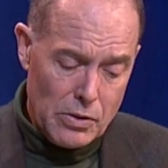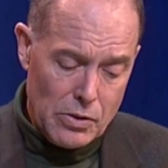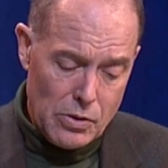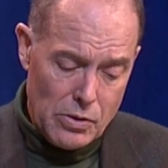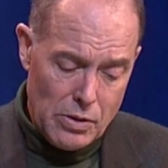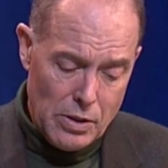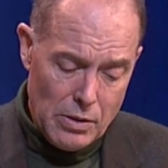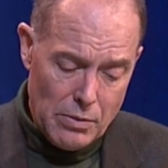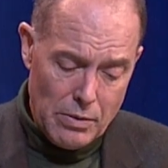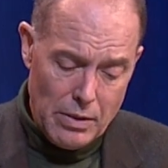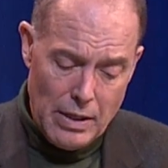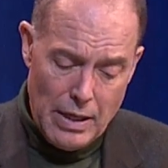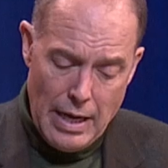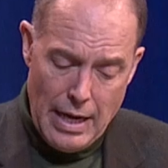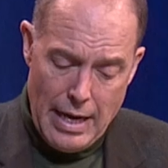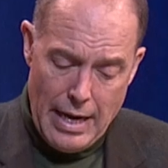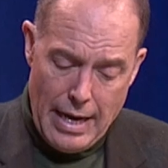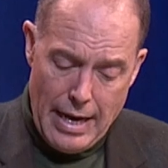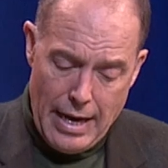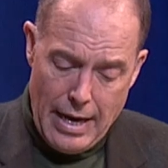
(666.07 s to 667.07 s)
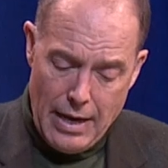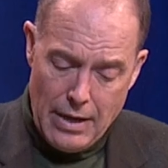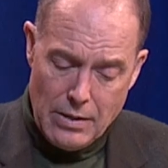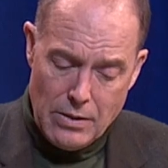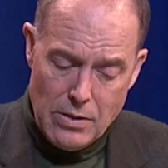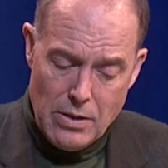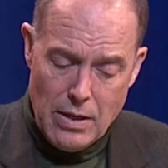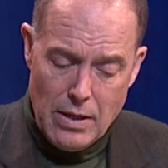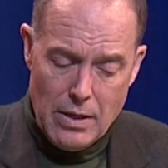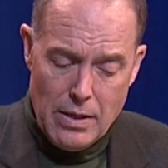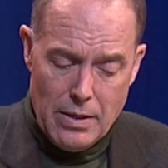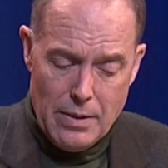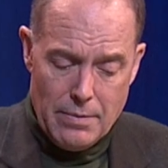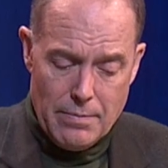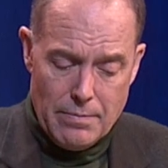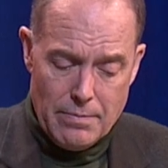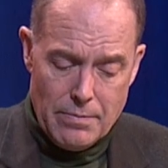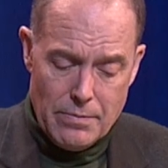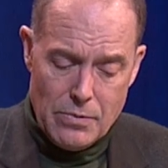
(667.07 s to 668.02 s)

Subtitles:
So here we had a